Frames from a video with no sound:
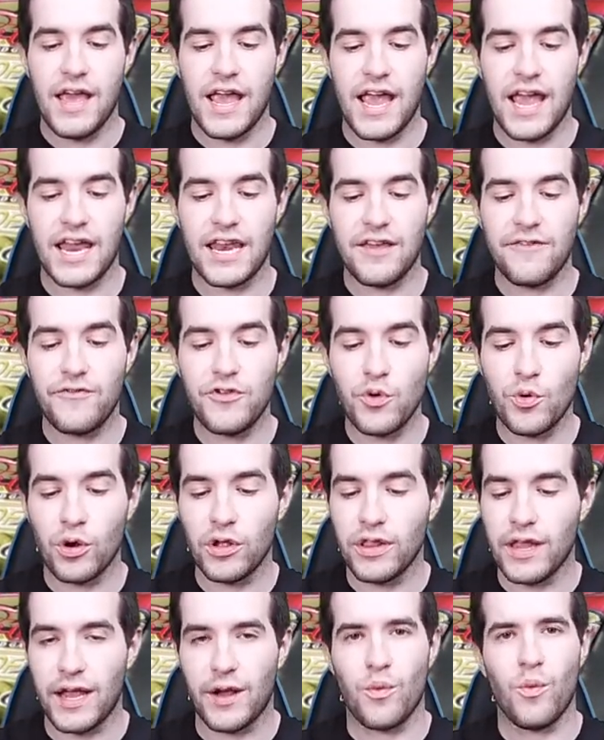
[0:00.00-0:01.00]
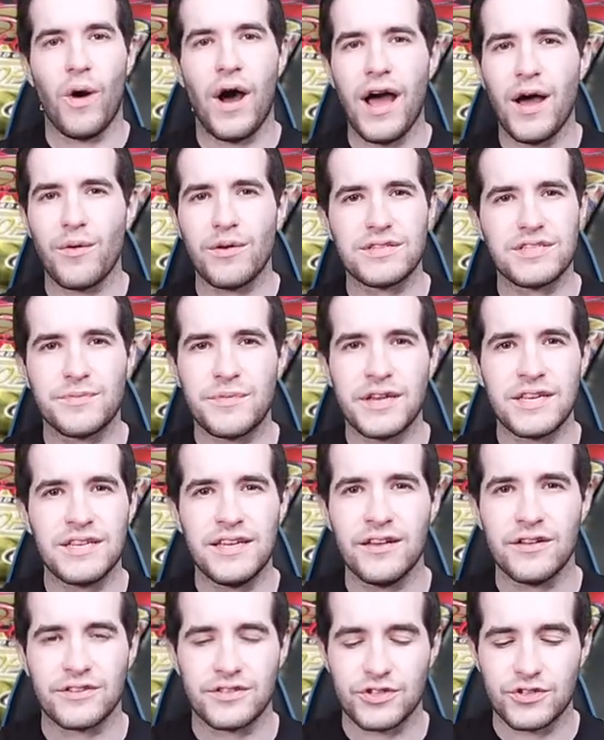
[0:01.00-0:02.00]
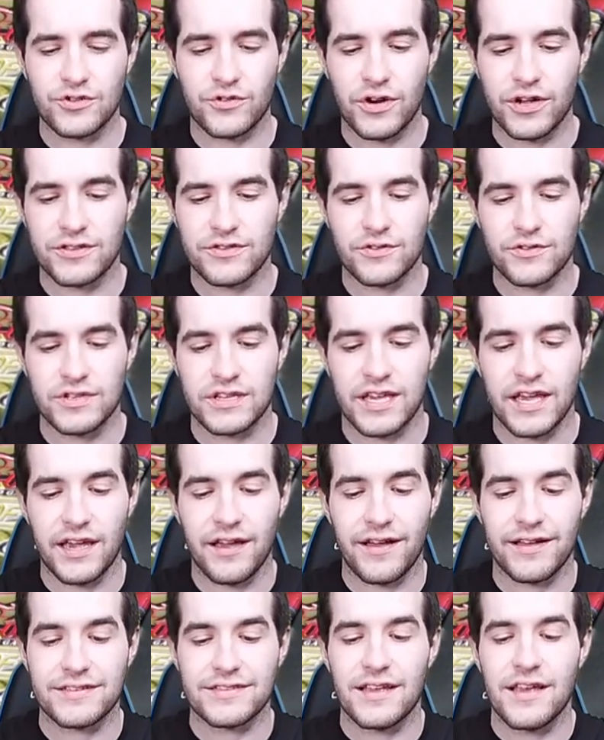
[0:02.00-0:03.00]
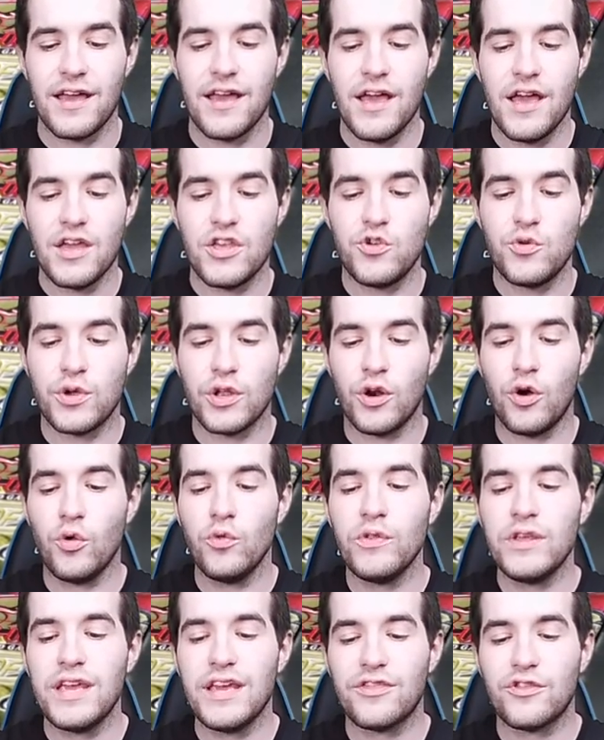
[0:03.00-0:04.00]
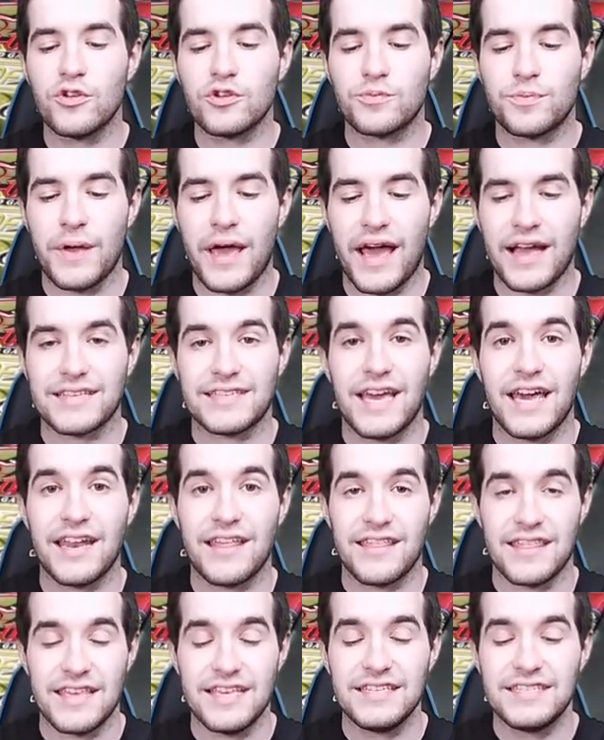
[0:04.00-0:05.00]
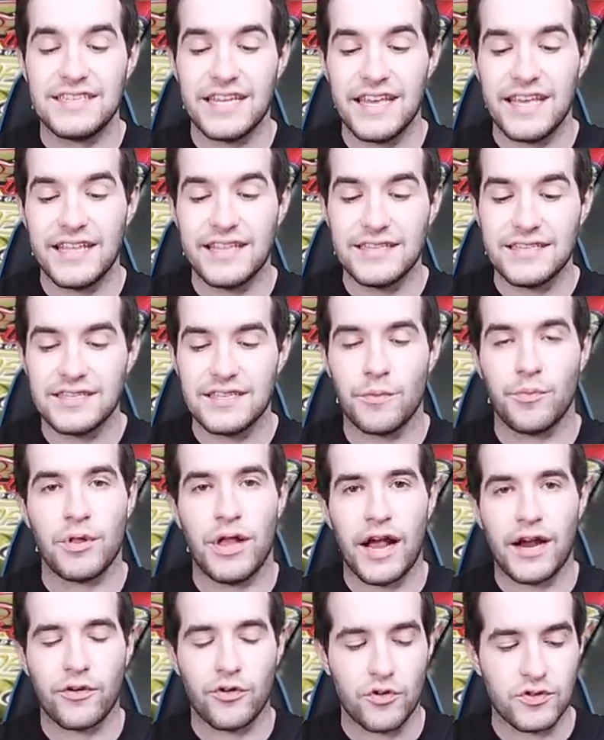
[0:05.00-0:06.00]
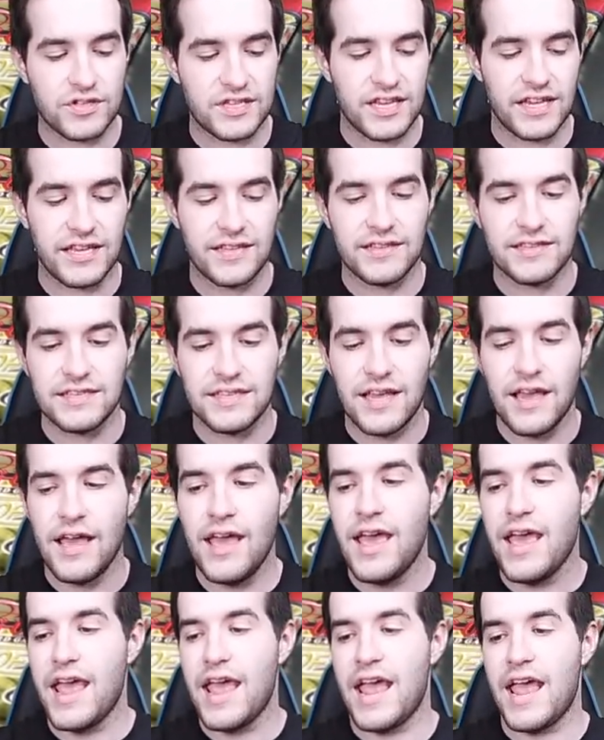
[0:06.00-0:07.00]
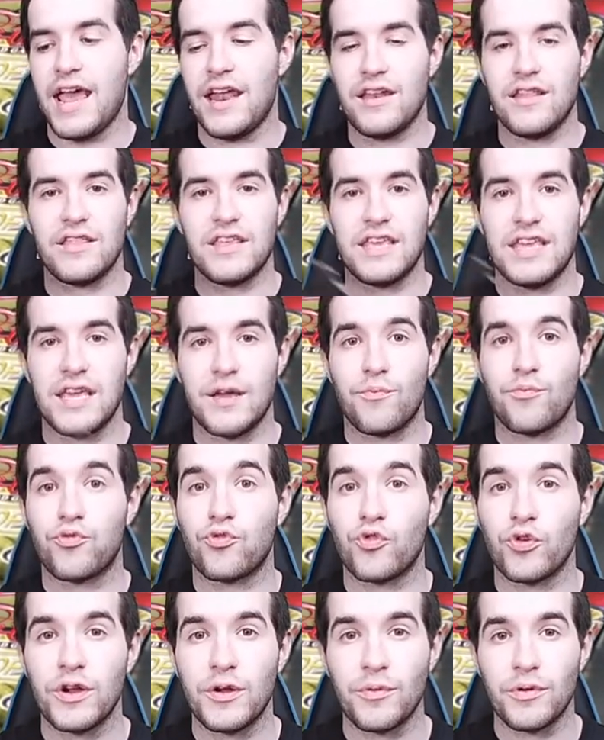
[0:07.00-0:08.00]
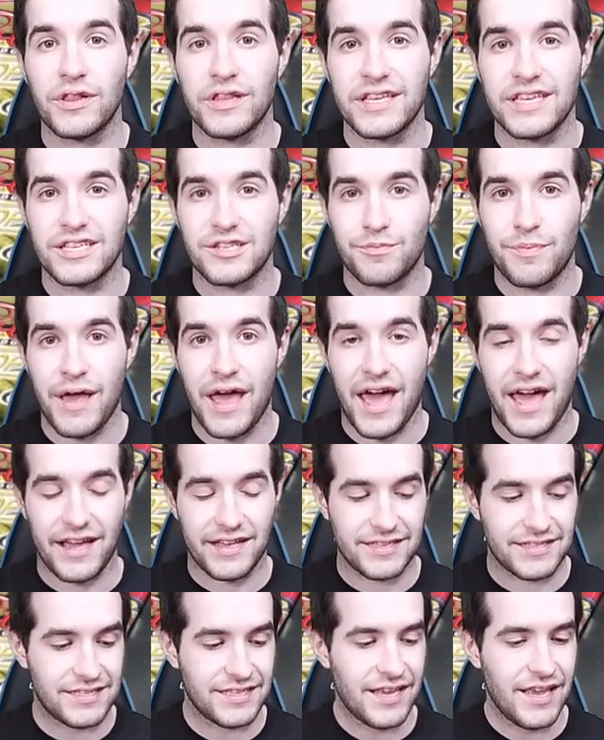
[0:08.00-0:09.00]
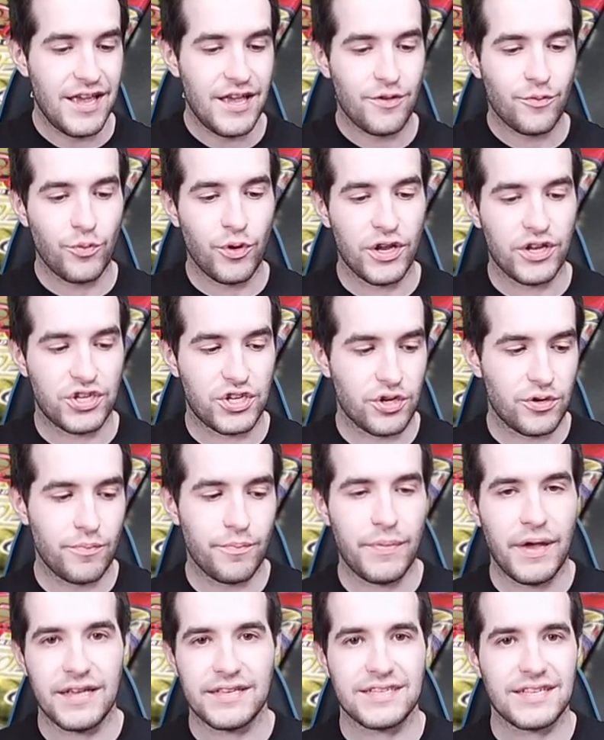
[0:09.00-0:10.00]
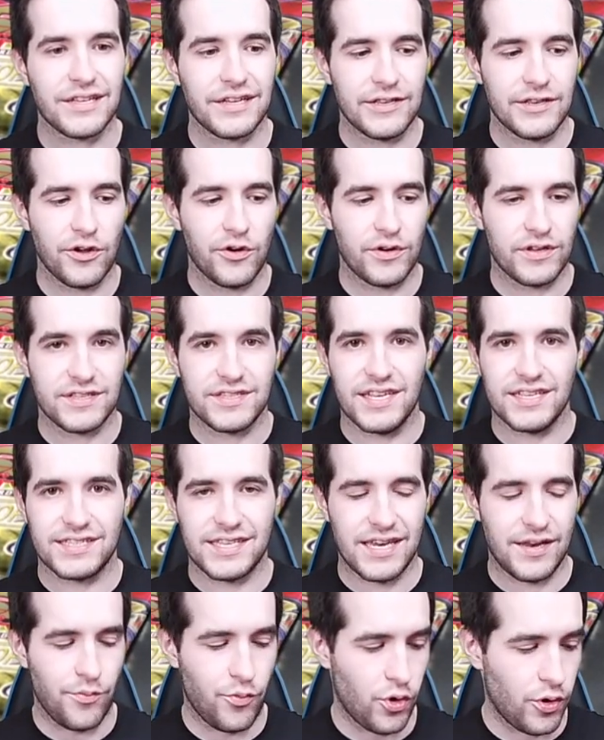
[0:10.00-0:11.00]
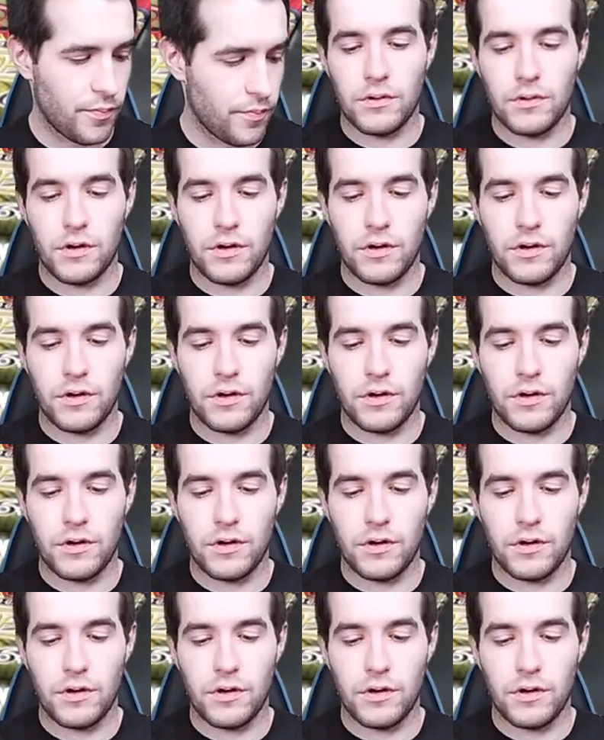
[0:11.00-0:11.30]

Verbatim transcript: And if you are like, what? What's the big deal? It's just Crossroads of Chaos. You can only get those packs out of these tins, the Black Rose tins, and the pre-release packs, which basically don't exist anymore.